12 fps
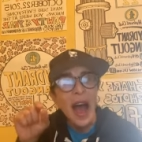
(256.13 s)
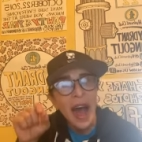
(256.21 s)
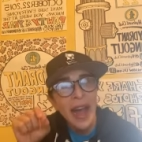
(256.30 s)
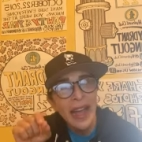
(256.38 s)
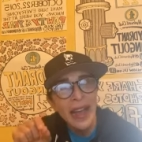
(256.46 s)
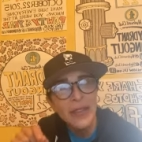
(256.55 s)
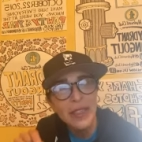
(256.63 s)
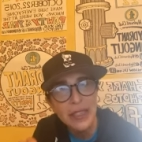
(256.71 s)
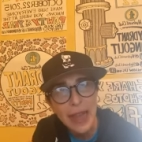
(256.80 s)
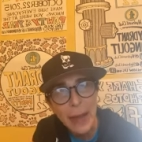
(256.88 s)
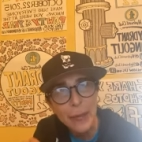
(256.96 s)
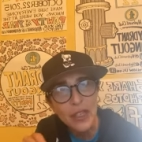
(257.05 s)
I have
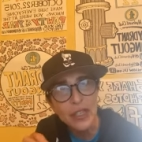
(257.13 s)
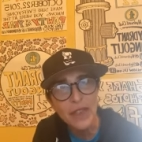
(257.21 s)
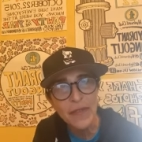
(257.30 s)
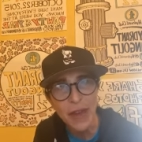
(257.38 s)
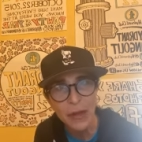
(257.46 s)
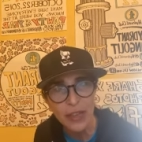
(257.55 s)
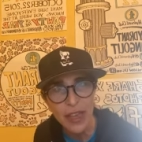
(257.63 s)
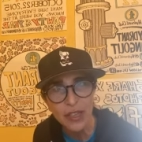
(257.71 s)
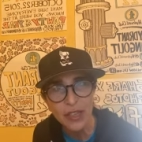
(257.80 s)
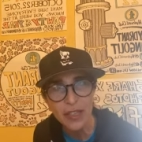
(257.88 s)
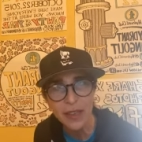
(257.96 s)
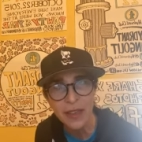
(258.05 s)
established the
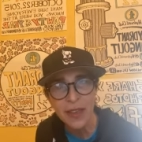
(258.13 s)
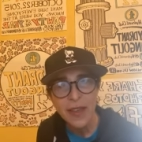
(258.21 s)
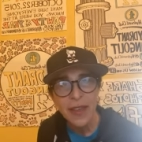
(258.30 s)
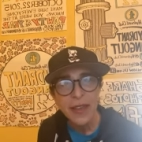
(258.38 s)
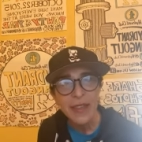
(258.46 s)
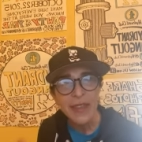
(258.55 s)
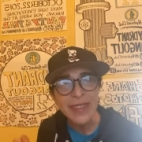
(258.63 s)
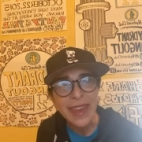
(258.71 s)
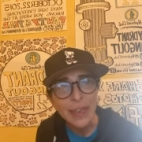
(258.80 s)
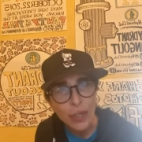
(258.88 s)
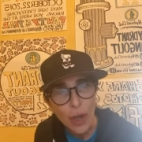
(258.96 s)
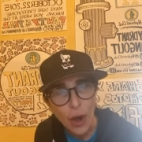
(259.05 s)
foundation that
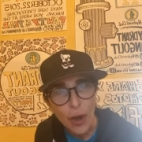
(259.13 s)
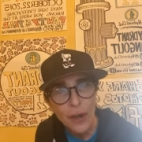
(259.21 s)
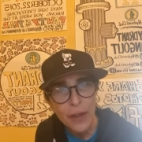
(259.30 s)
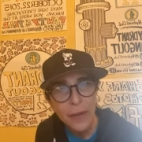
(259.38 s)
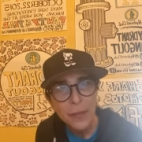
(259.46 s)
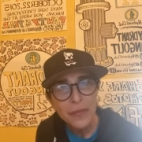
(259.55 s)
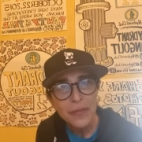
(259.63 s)
that dog